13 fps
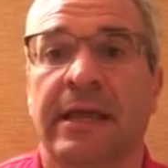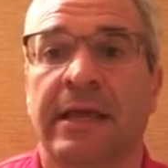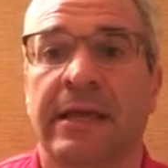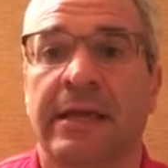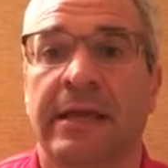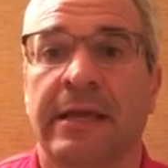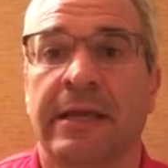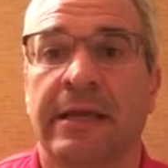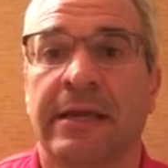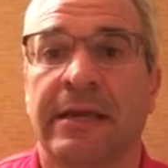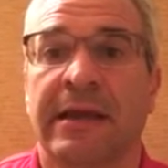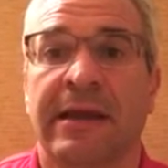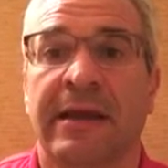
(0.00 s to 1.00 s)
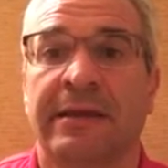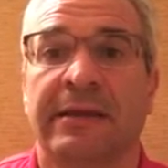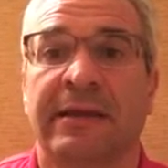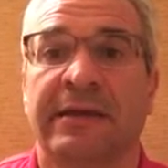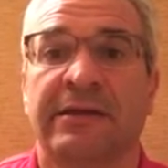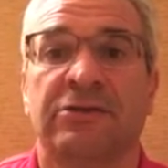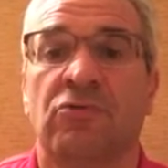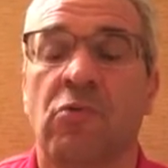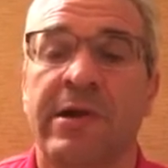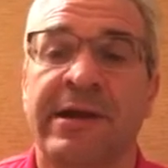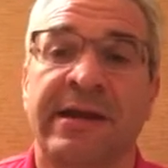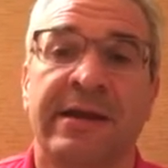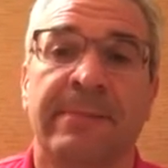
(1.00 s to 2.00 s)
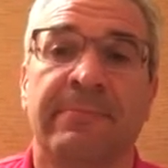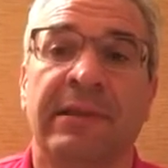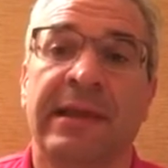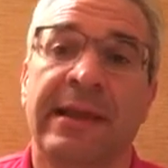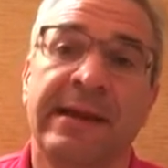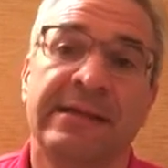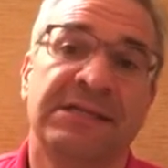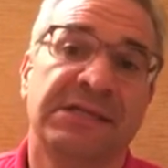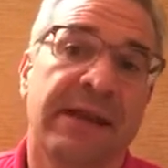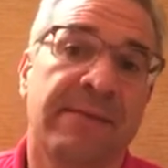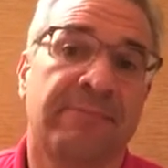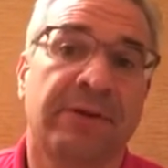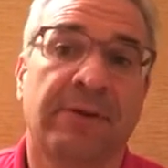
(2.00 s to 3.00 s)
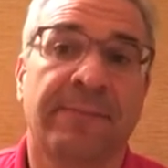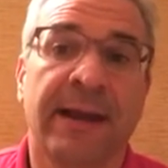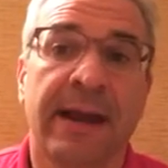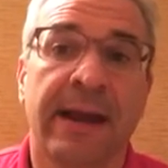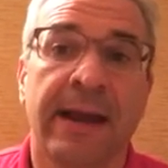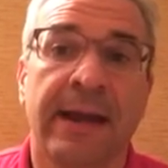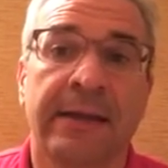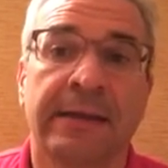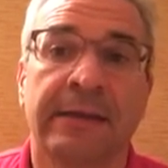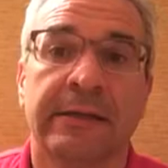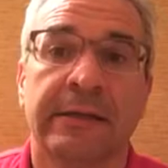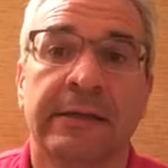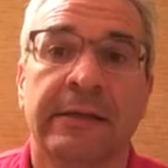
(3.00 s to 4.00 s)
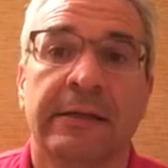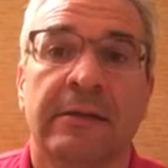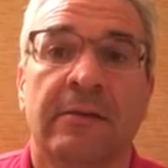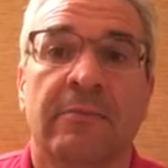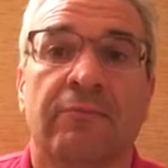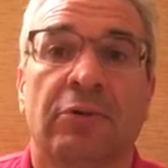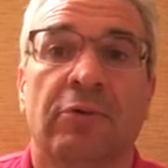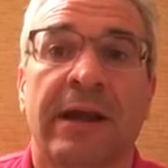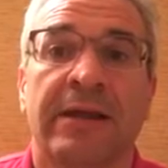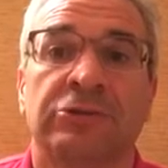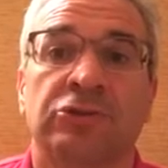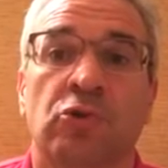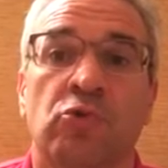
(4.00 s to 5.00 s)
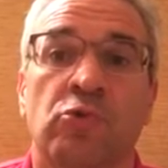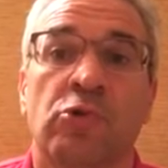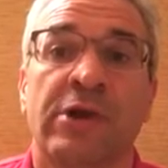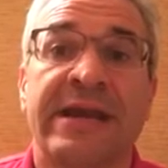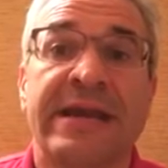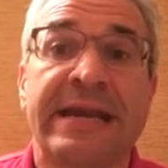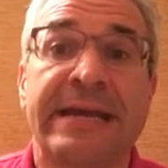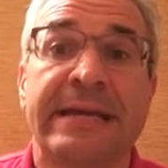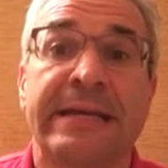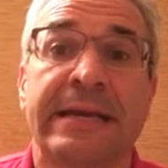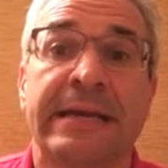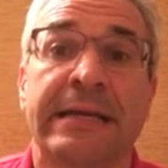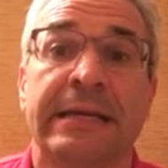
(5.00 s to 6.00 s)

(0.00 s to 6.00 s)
and I had like a 20 blade sampler pack, Perazzo Green.